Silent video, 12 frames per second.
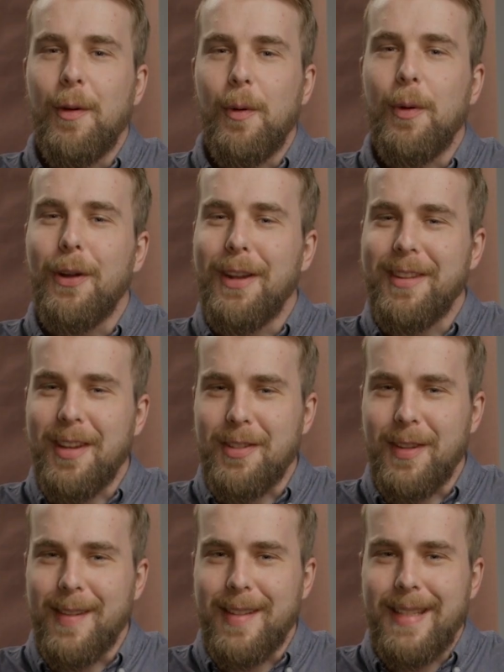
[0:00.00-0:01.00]

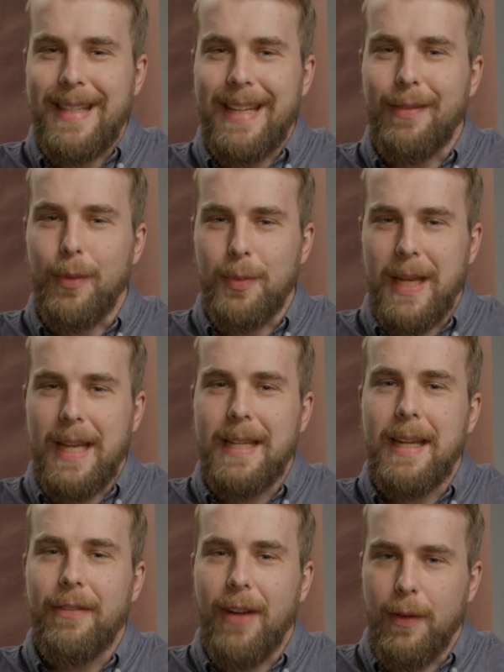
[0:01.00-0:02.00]
Organizations that have obtained
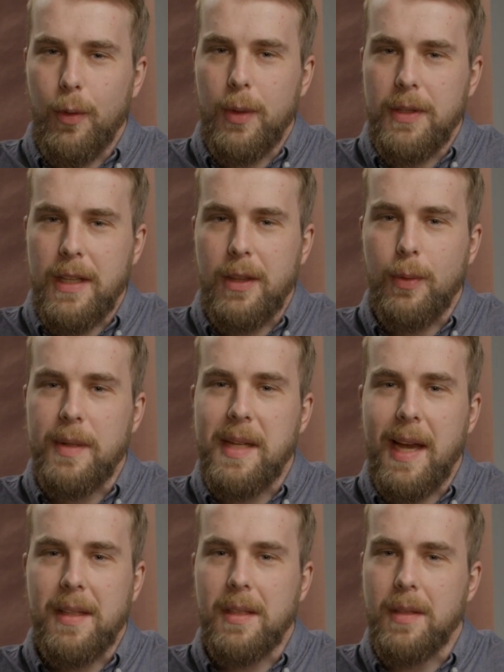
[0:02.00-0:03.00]
501(c)(3)
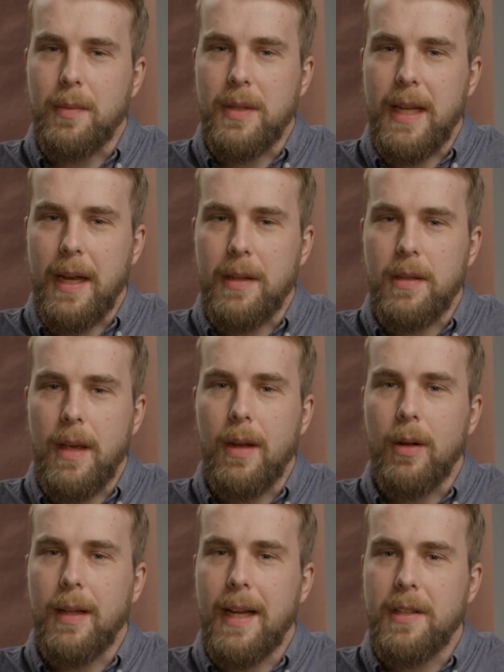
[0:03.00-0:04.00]
tax-exempt status and are
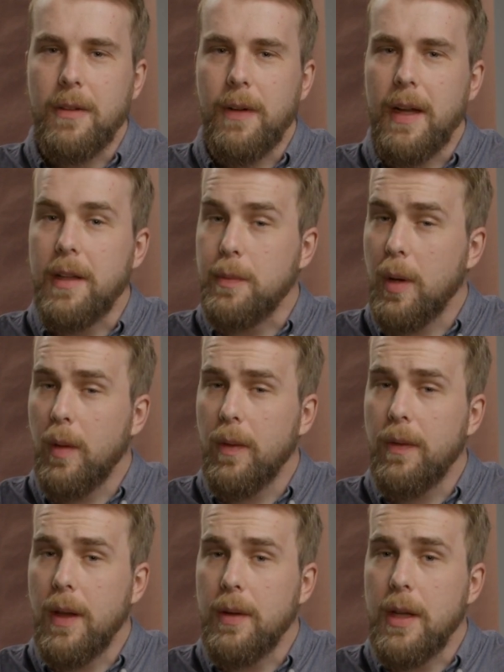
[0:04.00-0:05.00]
classified as private
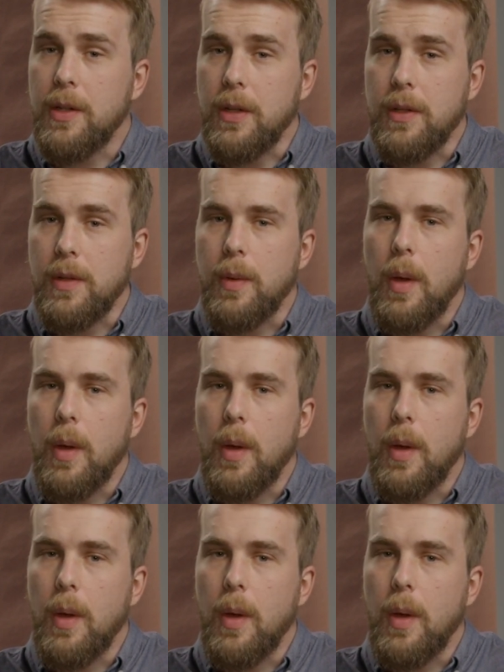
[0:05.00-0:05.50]
foundations